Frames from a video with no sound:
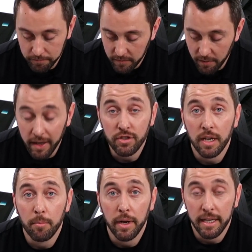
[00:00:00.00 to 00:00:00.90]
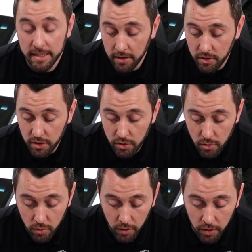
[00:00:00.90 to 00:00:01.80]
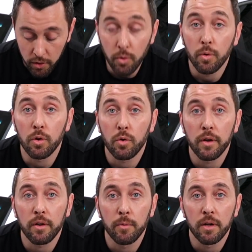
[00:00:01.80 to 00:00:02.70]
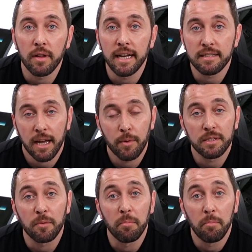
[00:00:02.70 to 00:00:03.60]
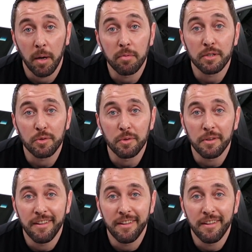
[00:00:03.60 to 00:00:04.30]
If I try to break it down to you, you will quickly realize I went to public school.